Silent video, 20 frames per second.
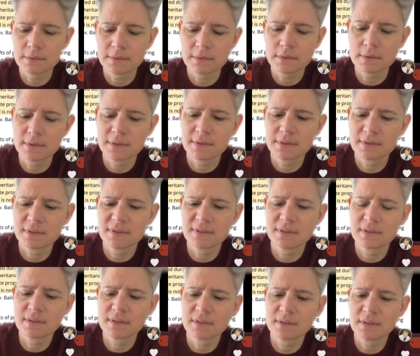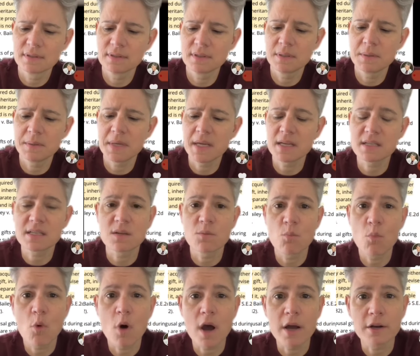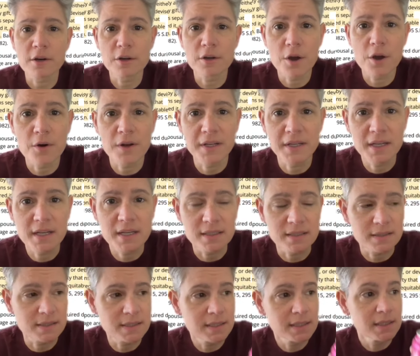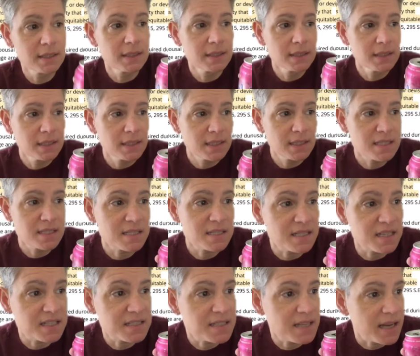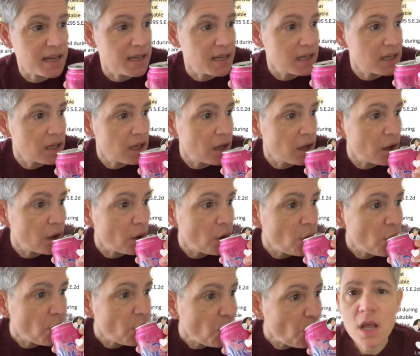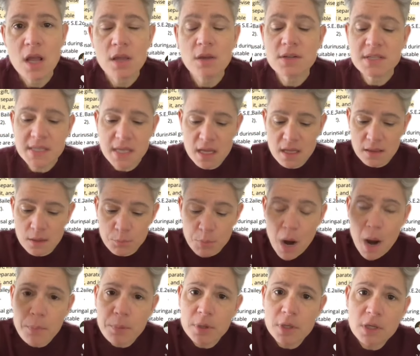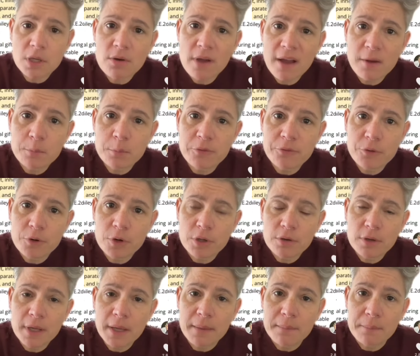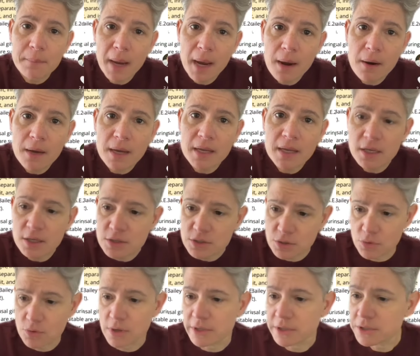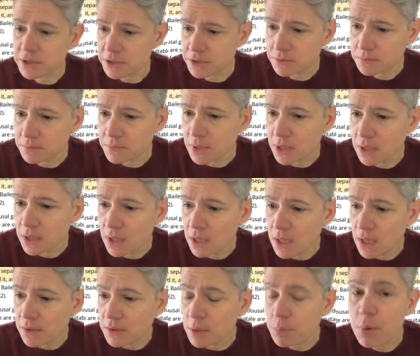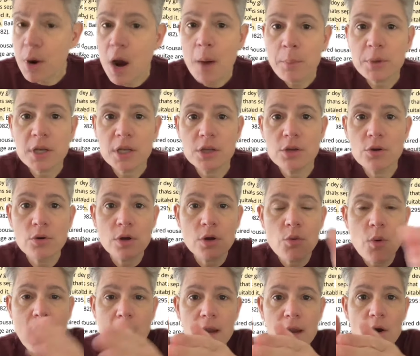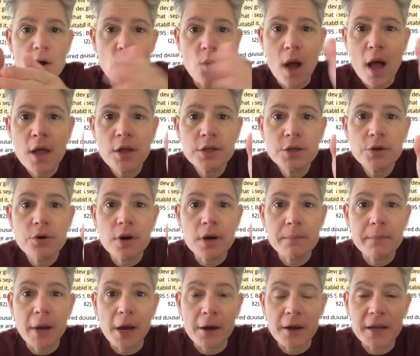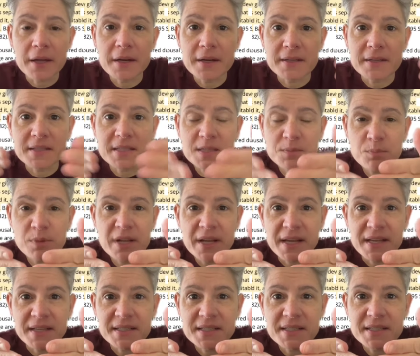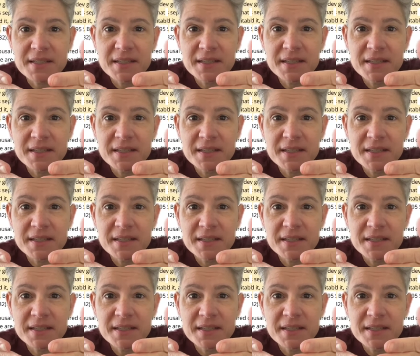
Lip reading: I'm going to get some water going because this is exciting. You see, the property you have before you get married is yours. The property you acquire while you are married is split.